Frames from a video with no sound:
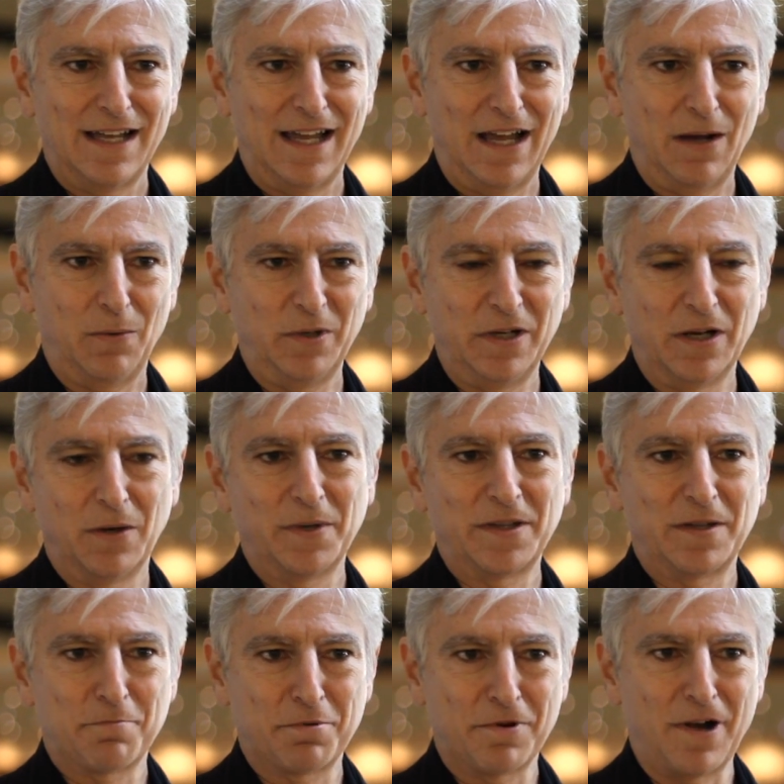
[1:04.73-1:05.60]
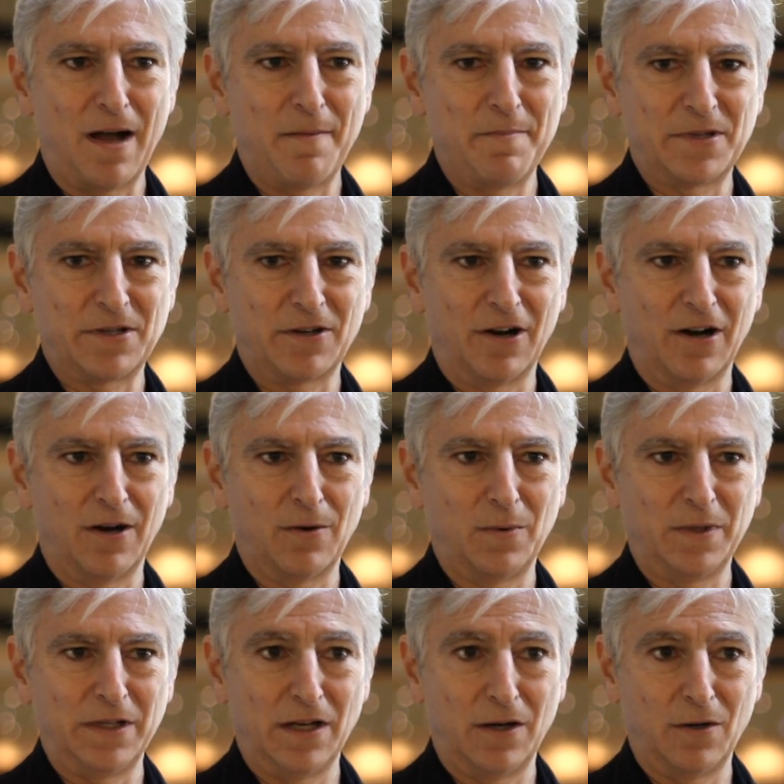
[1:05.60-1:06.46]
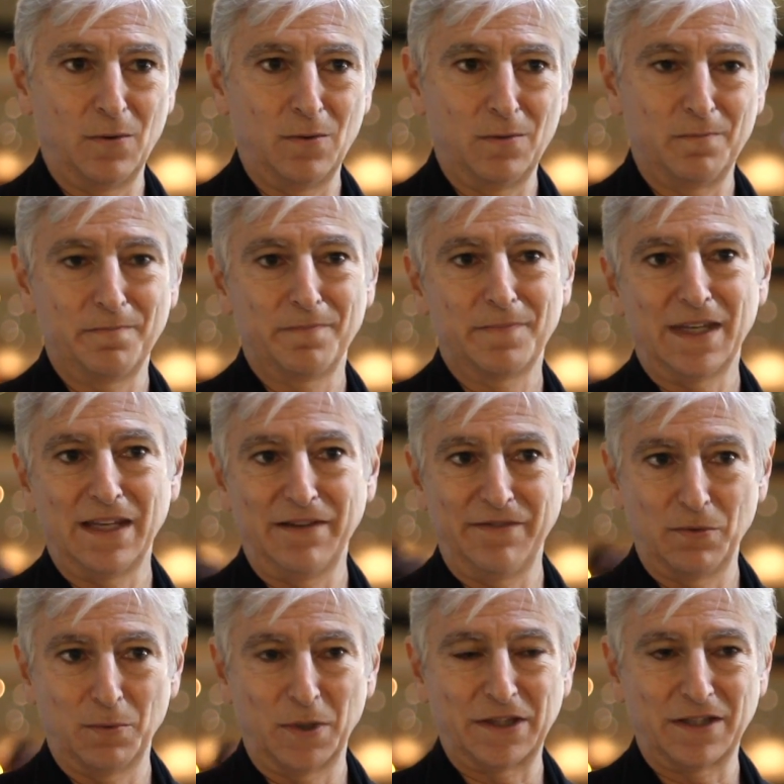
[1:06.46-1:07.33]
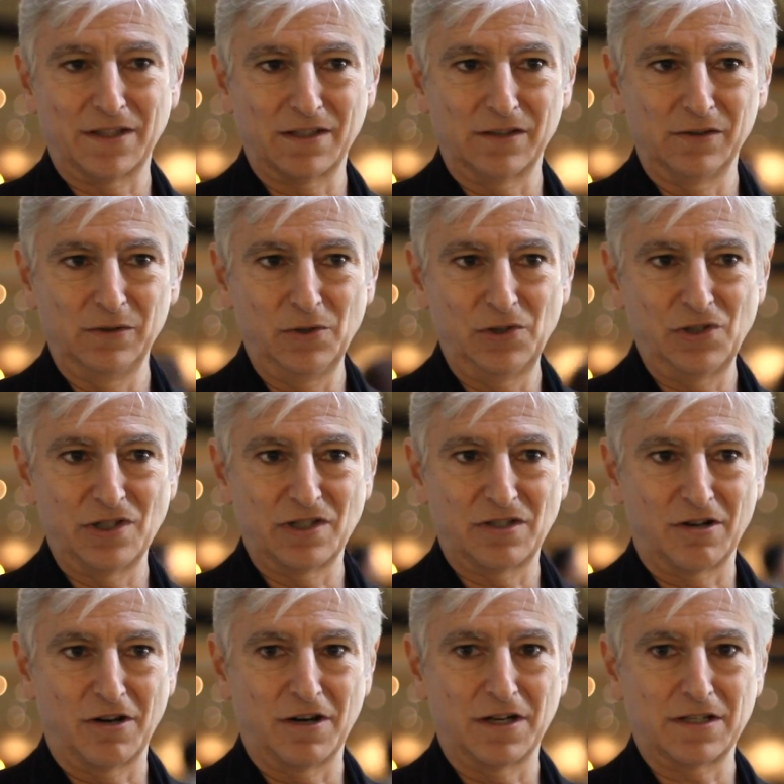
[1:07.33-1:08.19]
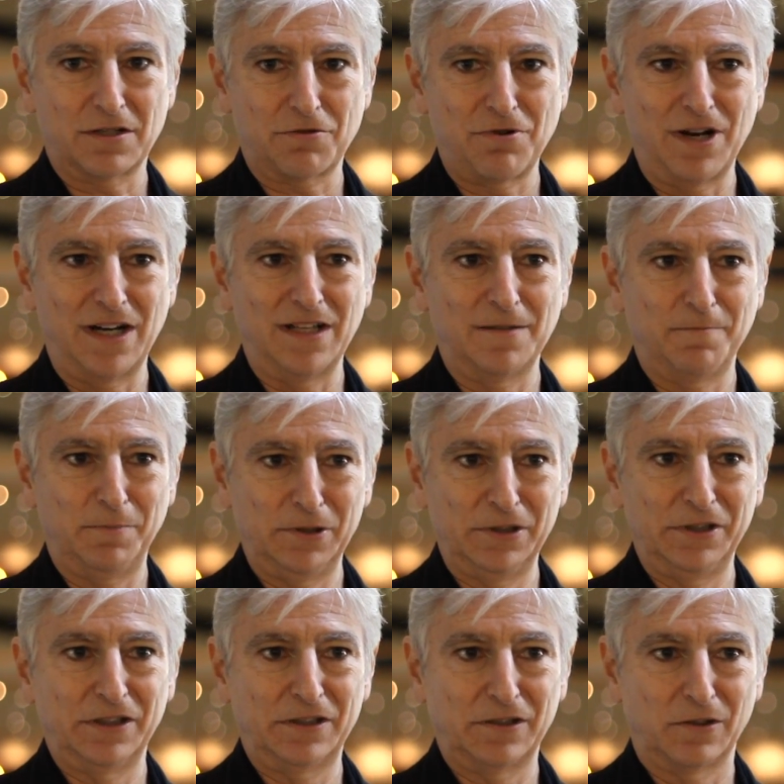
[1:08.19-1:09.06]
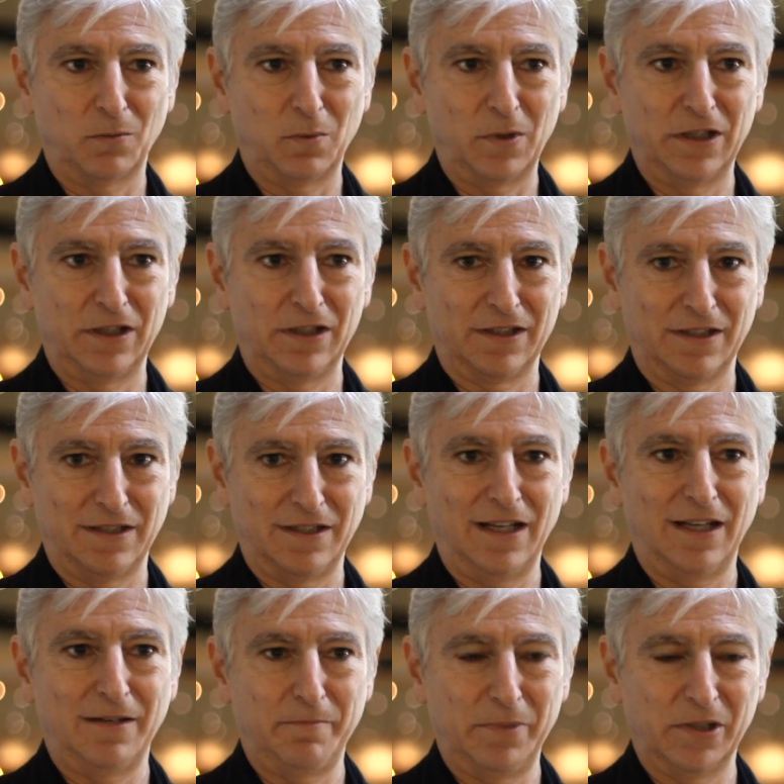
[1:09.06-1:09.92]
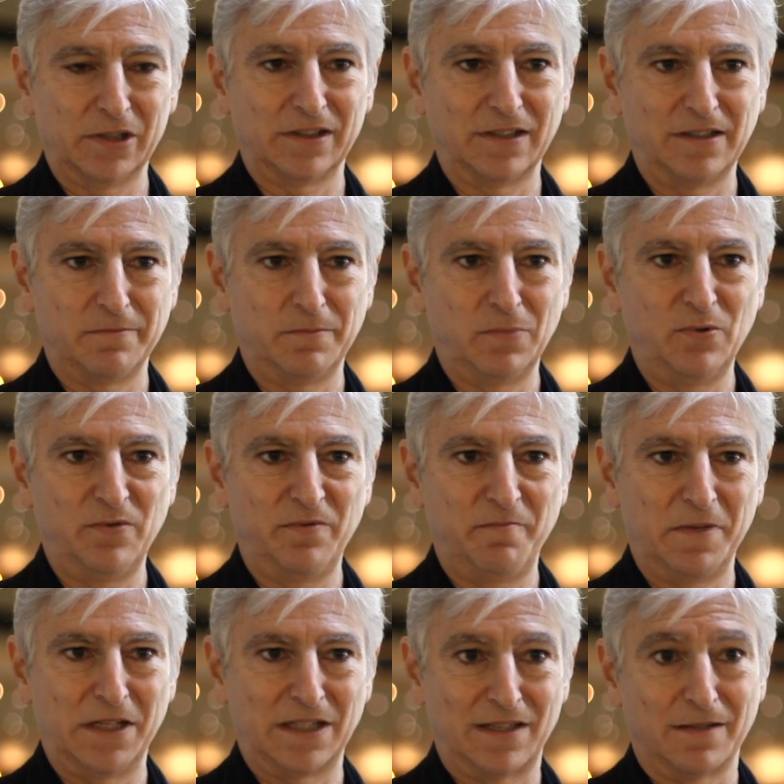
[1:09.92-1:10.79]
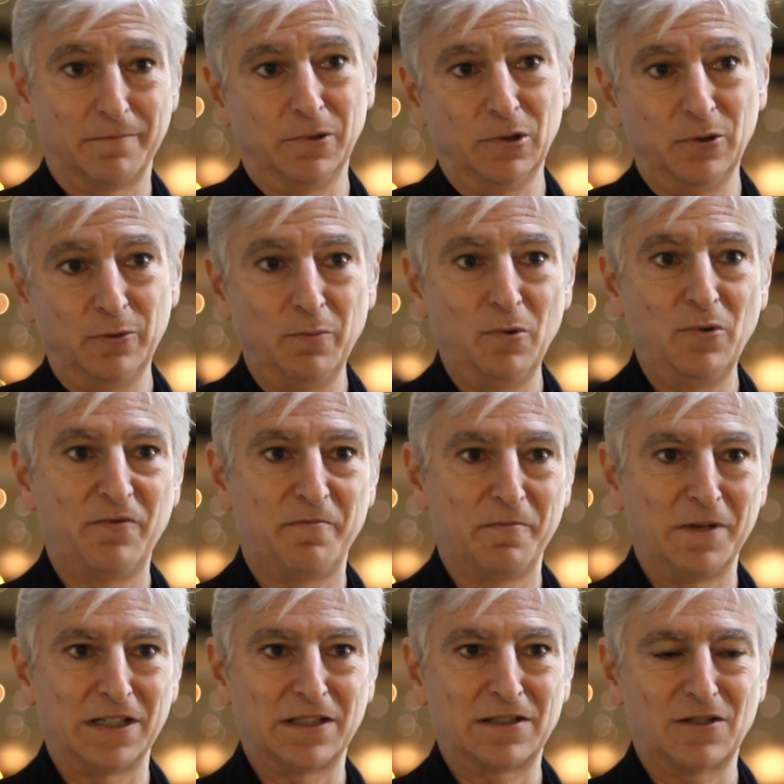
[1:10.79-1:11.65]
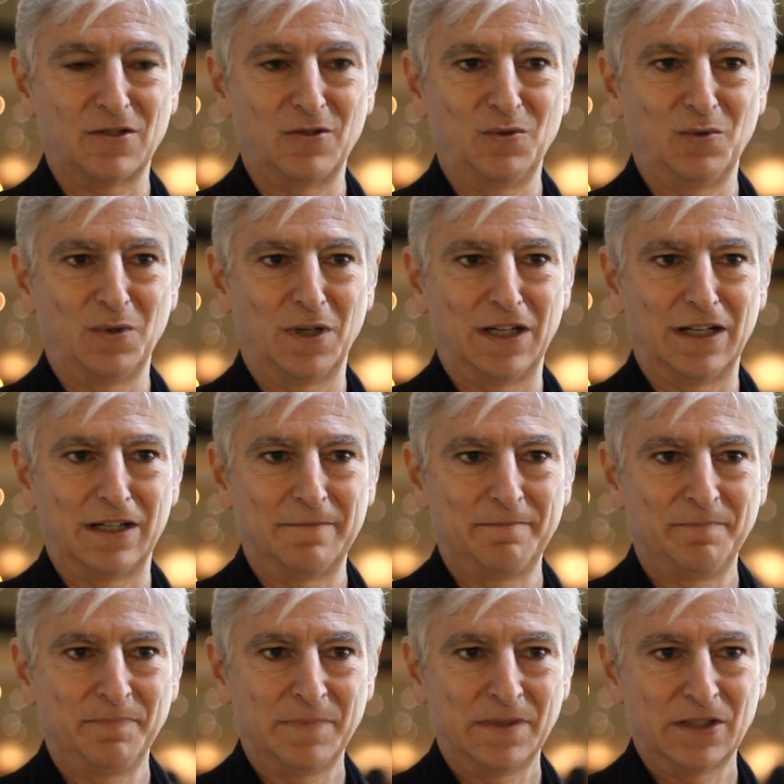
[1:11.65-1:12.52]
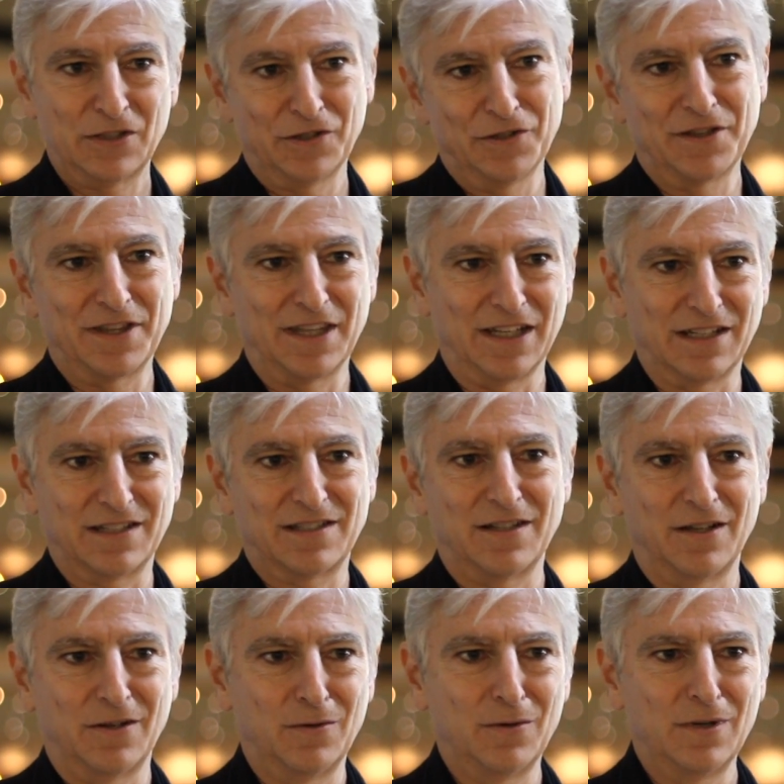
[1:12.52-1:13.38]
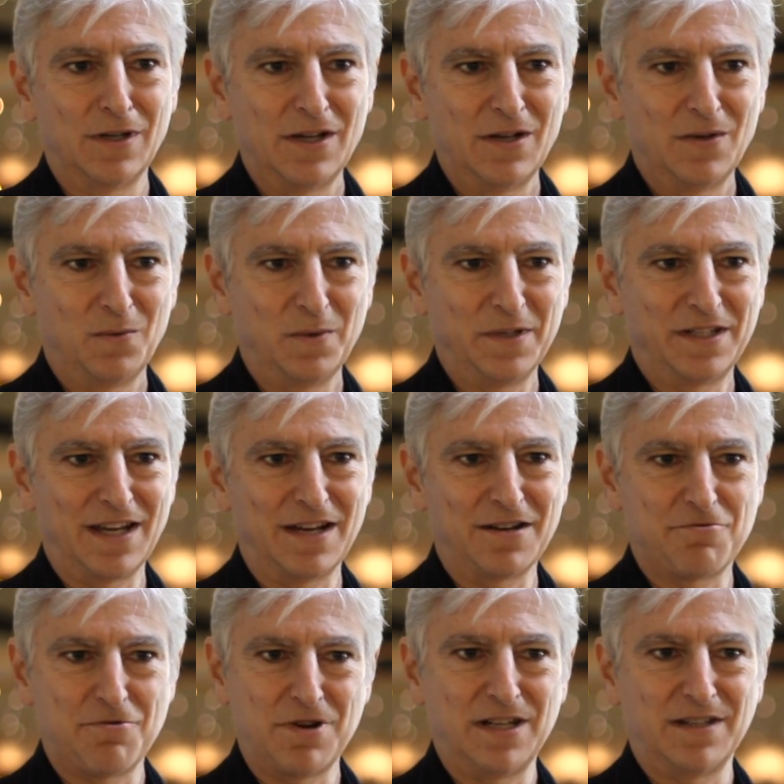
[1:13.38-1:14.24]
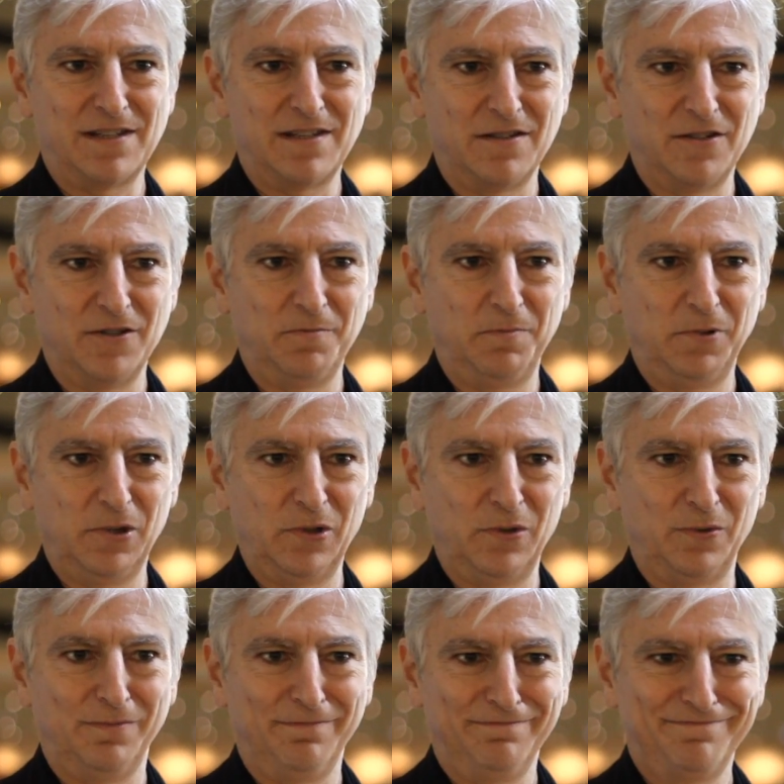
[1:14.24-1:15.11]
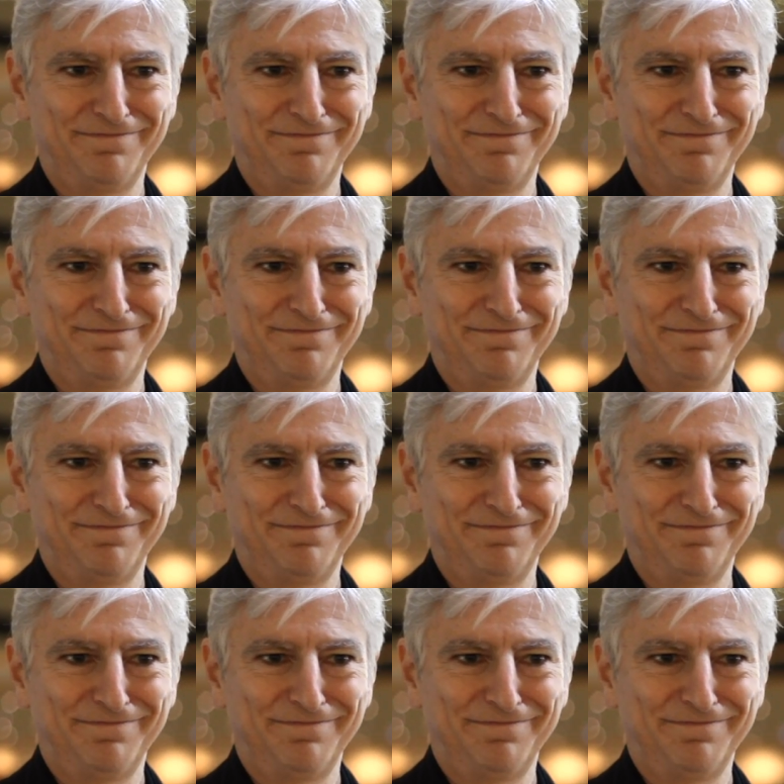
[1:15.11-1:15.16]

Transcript: And we know what the problems are. We know even what the solutions are. It's creating the political will and building the movement, the blue movement, to turn things. So we say green's the new blue.